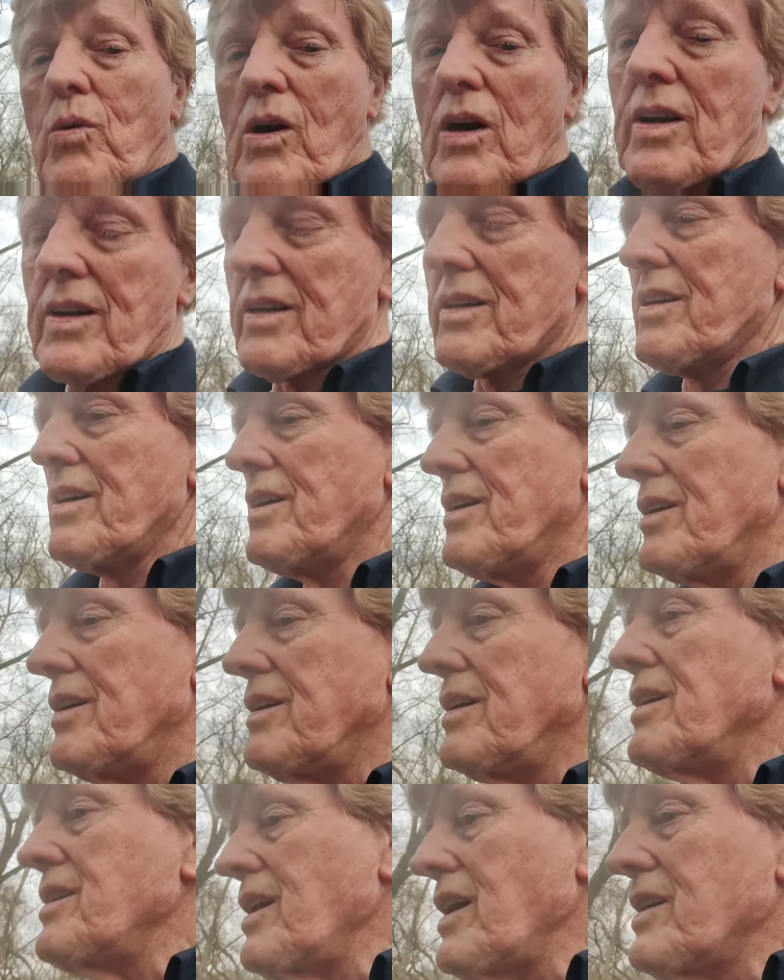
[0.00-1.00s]
wanted.
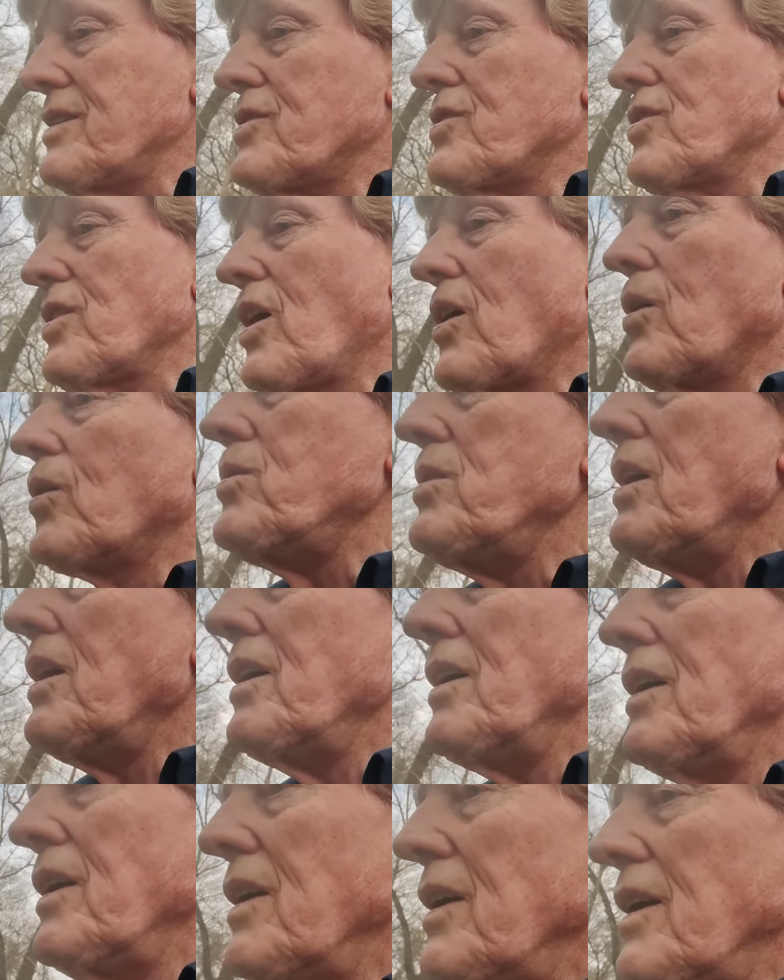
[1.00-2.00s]
And so,
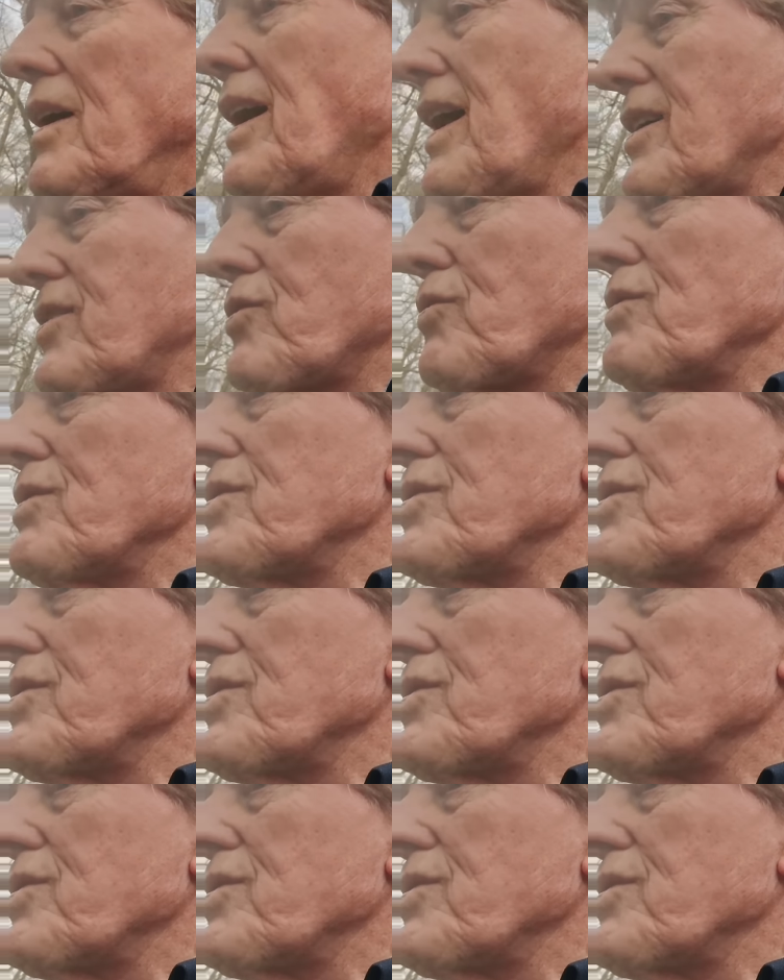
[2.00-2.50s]
as a